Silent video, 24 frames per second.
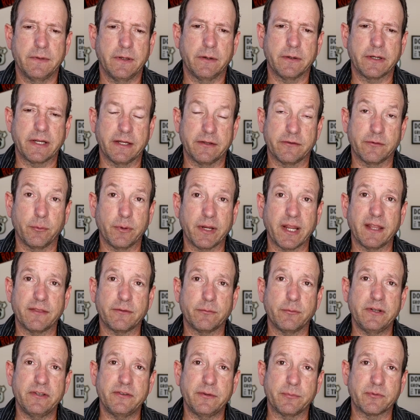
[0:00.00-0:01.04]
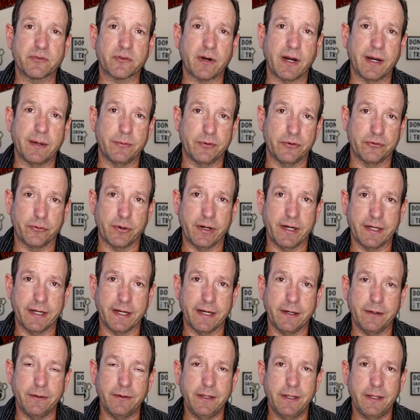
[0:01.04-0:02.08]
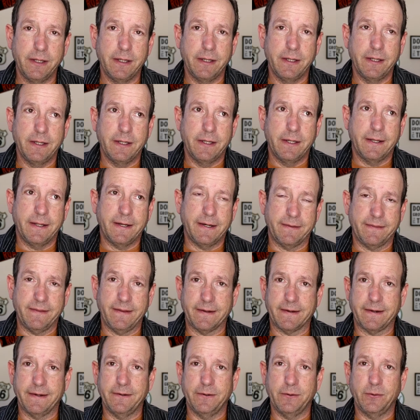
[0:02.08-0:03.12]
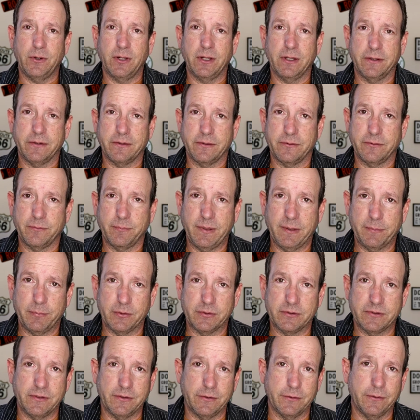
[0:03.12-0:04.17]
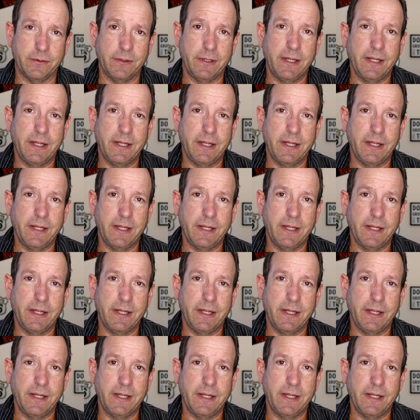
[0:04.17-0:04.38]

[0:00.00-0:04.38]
Okay, so we got 3 subscribers right now, and I think I know all of those people too.